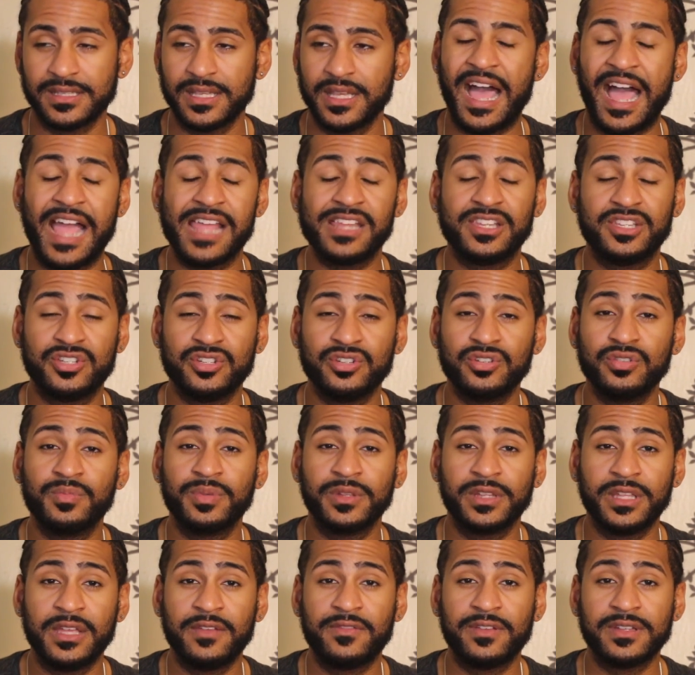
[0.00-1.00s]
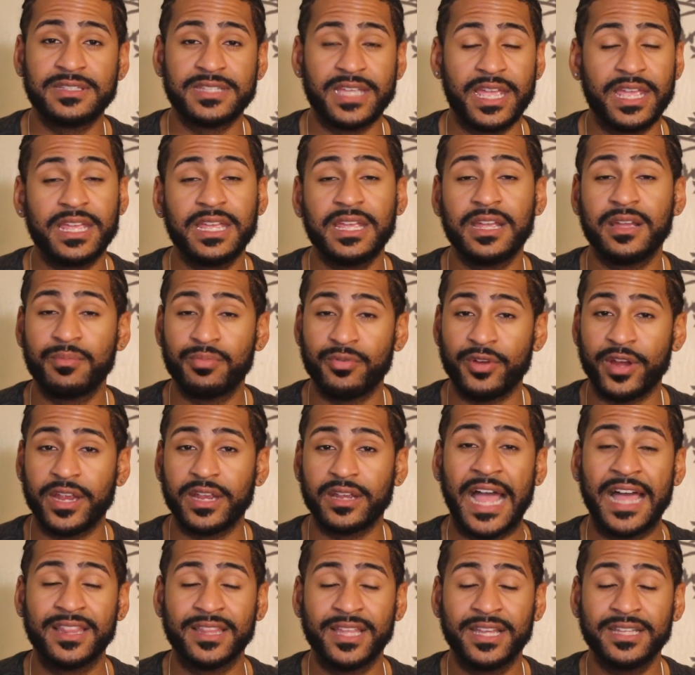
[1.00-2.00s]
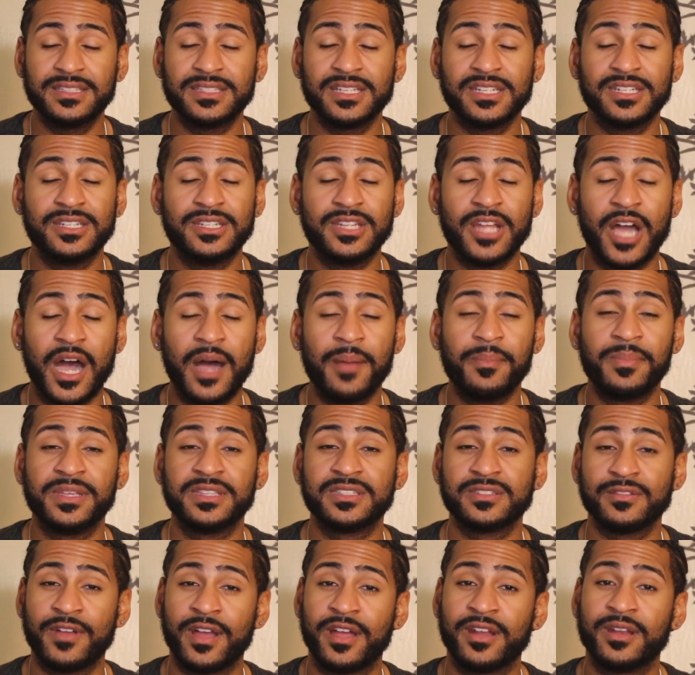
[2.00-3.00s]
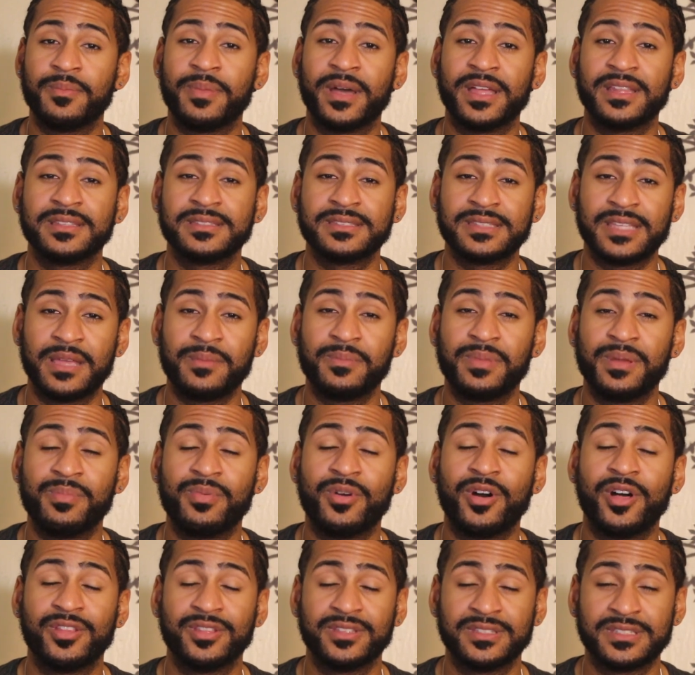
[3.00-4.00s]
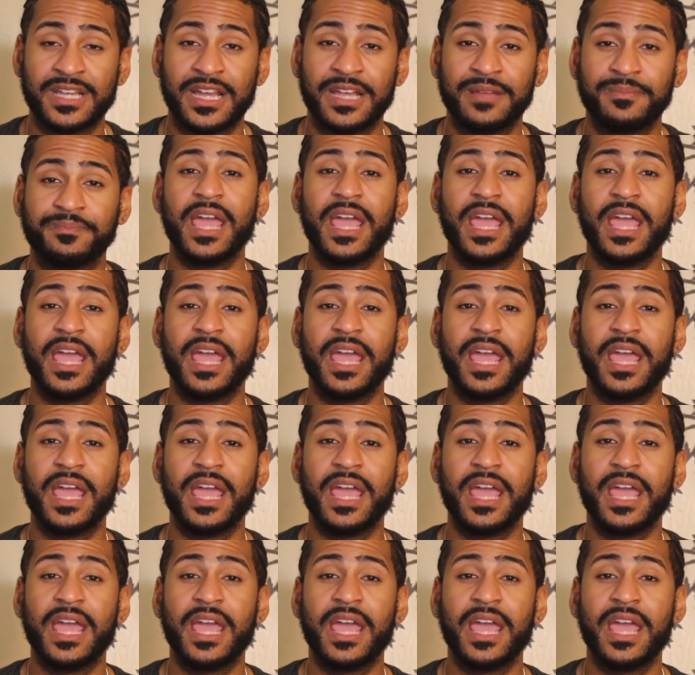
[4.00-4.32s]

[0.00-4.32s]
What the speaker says: I do believe in taking a break. I like to not be surrounded by the same people all the time,